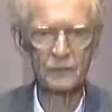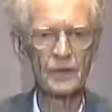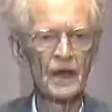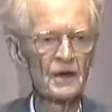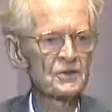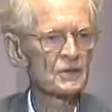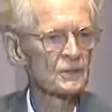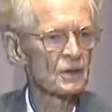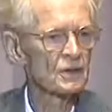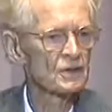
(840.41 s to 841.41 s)

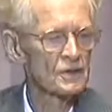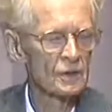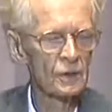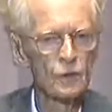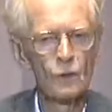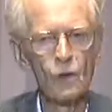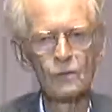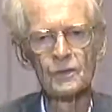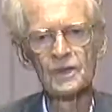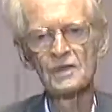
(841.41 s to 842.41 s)
philosophers who
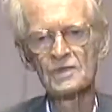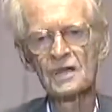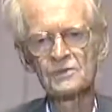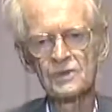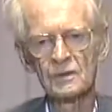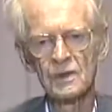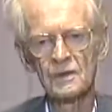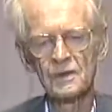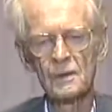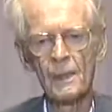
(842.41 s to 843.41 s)
over the centuries